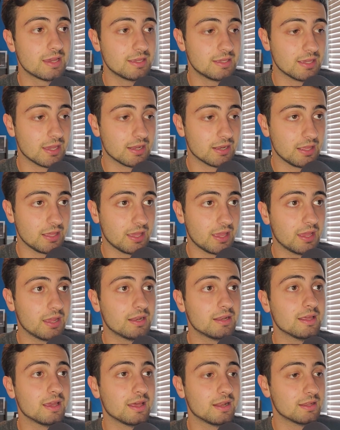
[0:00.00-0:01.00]
get
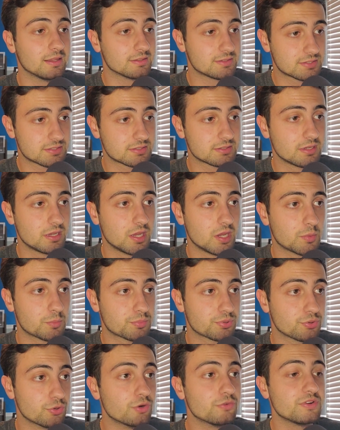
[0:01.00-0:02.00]
in, and it's
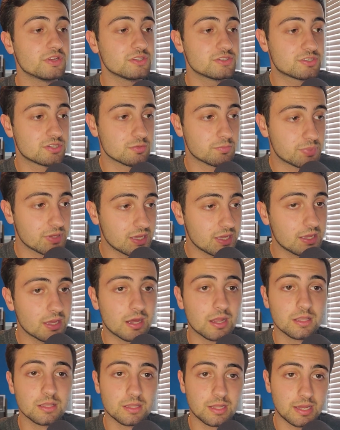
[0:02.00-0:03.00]
proving to be
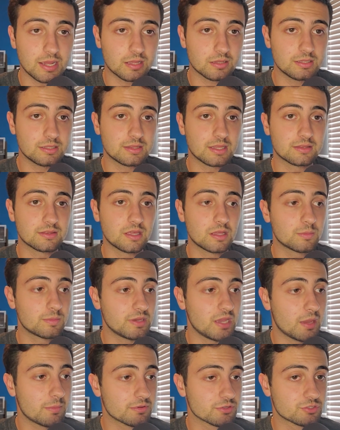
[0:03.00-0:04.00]
unlikely that they'll
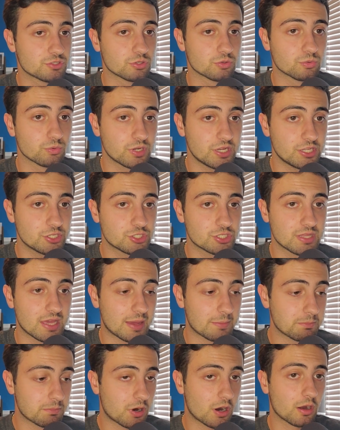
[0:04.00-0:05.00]
be able to reach
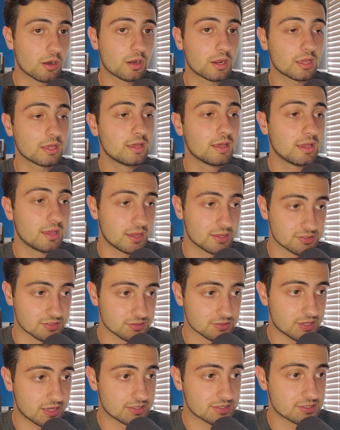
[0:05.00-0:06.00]
that mark,
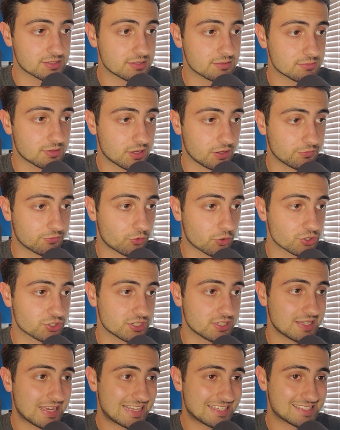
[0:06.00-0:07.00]
as
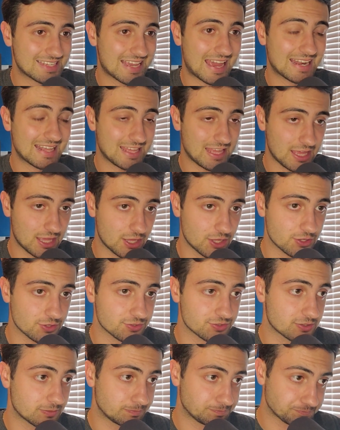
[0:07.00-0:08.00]
unfortunate as that
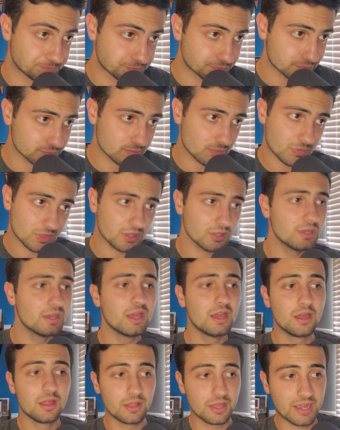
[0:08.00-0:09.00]
is.
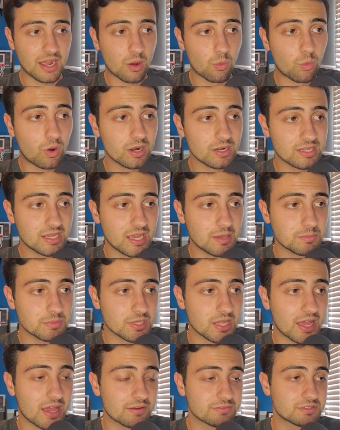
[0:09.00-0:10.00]
They got 1 game
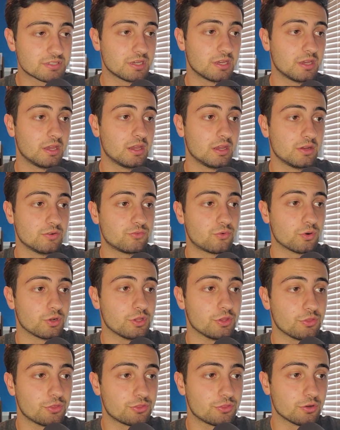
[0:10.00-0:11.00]
left for
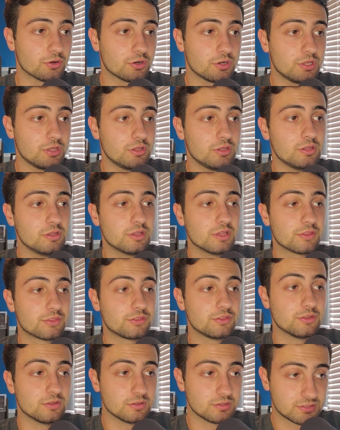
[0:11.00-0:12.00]
the
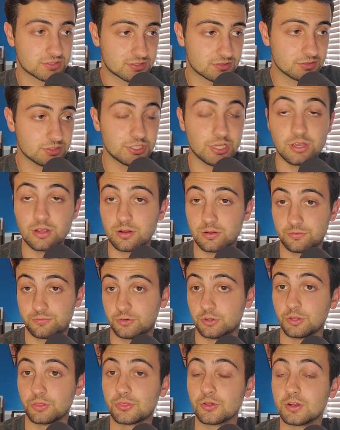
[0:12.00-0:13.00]

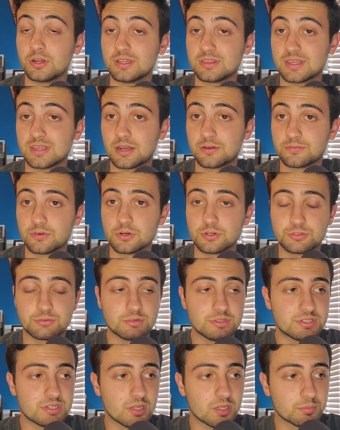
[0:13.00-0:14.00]
30th
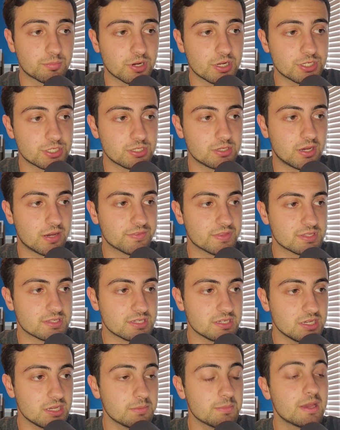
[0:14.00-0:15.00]
anniversary celebration of the
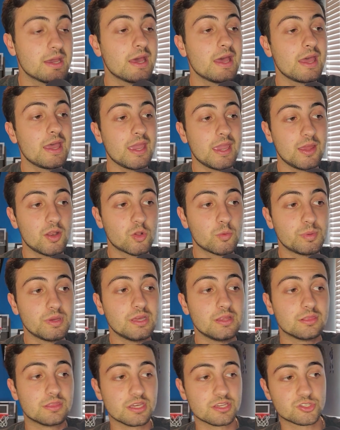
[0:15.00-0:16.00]
team. It'll
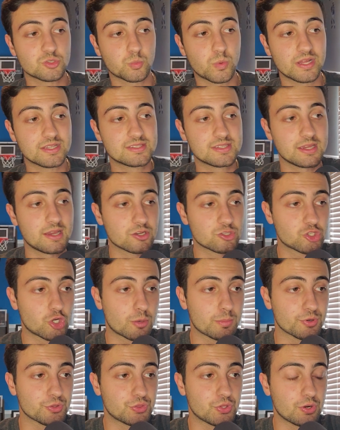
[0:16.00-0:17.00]
be this Wednesday,
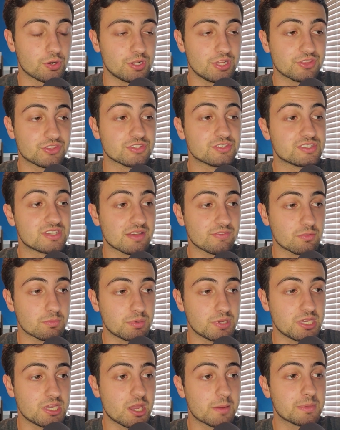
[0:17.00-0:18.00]
October 30th at 7
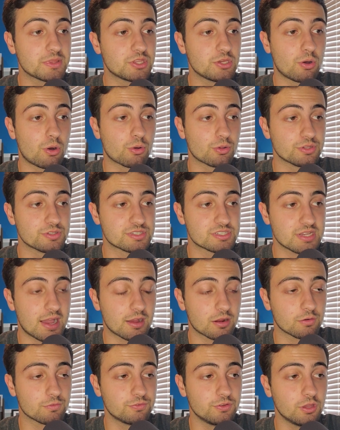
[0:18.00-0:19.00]
p.m. at the Oakland
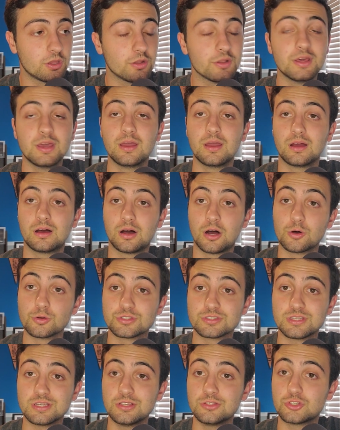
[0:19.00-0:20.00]
Soccer Field,
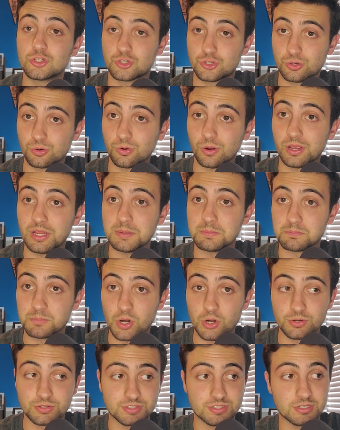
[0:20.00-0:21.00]
hosting Detroit
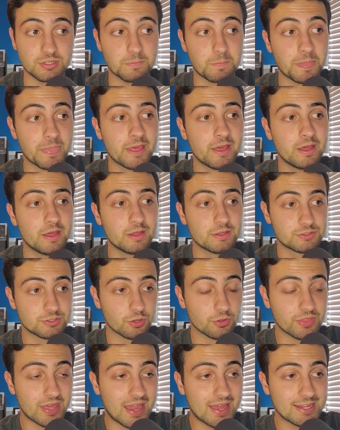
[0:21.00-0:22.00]
Mercy.
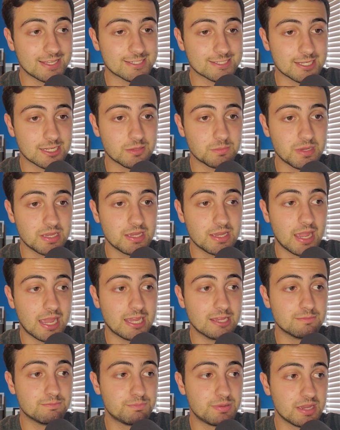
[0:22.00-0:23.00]
So that is going to be
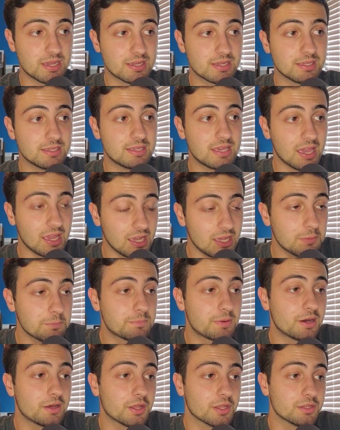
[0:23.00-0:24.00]
a big game,
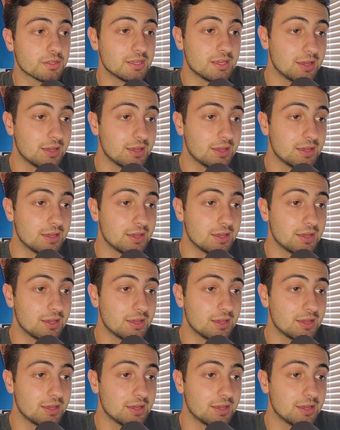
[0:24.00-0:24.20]
but